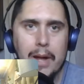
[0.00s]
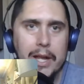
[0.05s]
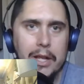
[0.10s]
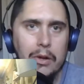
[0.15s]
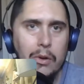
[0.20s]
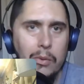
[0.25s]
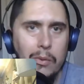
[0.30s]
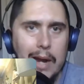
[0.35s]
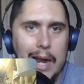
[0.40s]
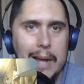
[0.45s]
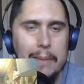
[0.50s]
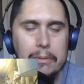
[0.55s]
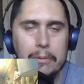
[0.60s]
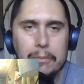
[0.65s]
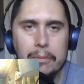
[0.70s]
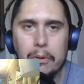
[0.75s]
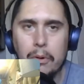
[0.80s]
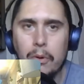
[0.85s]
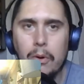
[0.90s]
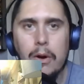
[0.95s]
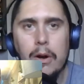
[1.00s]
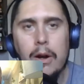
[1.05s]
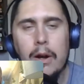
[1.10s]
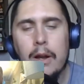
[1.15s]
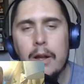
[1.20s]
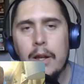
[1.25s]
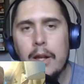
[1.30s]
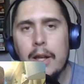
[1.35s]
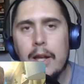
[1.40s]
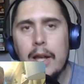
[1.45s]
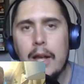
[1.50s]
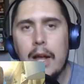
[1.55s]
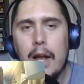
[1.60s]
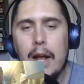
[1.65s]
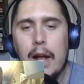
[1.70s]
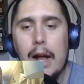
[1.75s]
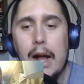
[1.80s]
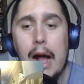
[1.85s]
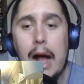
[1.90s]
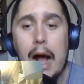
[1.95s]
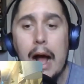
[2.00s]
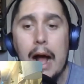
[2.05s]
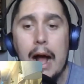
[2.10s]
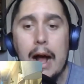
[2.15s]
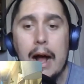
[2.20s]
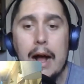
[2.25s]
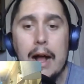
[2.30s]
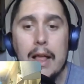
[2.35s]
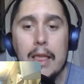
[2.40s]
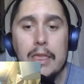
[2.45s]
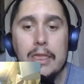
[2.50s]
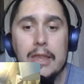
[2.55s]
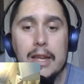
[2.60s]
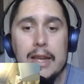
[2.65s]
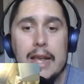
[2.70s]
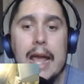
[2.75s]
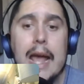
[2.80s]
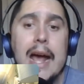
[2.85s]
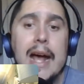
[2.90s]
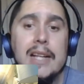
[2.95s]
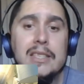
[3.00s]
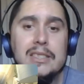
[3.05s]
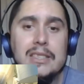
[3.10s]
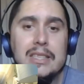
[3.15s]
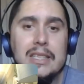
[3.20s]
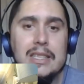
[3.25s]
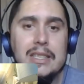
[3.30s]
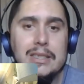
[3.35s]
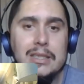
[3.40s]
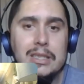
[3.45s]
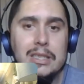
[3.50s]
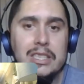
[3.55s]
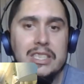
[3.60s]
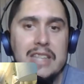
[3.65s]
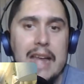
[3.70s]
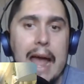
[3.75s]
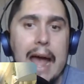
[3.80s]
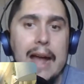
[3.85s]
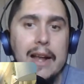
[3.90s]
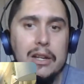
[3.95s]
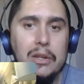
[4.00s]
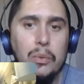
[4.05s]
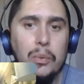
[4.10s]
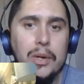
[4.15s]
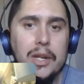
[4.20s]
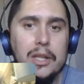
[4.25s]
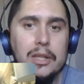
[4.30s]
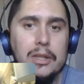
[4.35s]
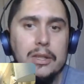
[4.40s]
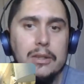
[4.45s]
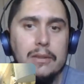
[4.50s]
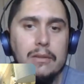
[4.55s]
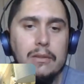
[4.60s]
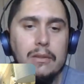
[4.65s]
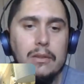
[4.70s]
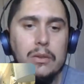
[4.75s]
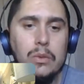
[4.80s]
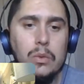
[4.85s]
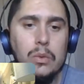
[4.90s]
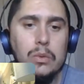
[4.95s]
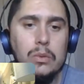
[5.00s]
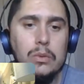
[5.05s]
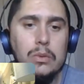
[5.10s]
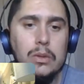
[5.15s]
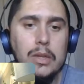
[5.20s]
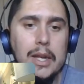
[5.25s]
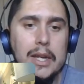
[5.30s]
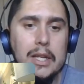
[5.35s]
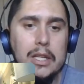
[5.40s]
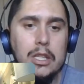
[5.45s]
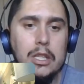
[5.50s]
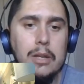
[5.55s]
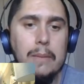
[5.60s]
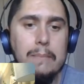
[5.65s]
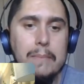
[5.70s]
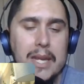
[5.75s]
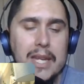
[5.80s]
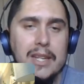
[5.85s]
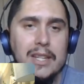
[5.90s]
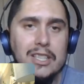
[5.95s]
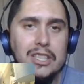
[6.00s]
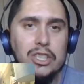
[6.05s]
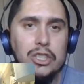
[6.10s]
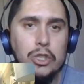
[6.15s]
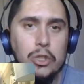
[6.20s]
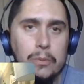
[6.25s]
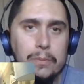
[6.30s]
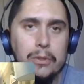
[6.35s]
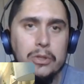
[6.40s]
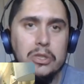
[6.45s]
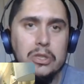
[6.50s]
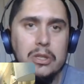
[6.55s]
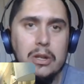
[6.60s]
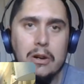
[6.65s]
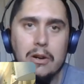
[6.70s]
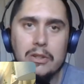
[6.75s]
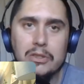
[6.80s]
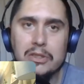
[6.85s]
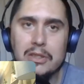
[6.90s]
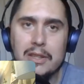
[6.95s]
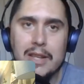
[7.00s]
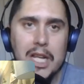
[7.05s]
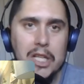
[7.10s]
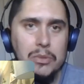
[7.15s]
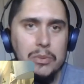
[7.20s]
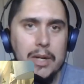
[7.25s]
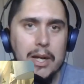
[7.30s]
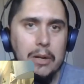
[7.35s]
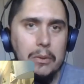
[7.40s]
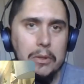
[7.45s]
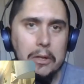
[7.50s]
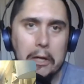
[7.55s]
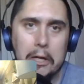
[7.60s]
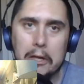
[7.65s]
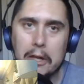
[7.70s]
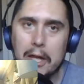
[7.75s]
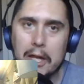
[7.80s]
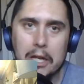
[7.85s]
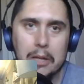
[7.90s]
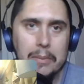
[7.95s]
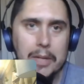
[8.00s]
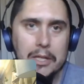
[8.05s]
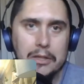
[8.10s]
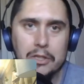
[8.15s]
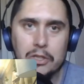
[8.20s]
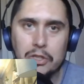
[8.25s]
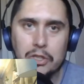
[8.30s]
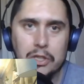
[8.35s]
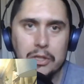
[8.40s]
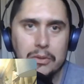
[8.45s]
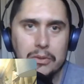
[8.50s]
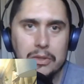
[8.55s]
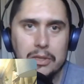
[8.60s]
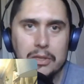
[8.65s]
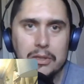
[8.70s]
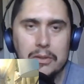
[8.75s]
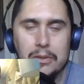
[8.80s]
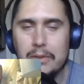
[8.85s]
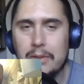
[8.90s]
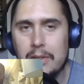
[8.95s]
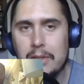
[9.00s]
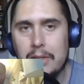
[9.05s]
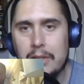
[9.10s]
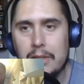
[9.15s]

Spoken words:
Michael Rappaport. The cast is stacked with like comedic superstars, and that's what I really like about this show too.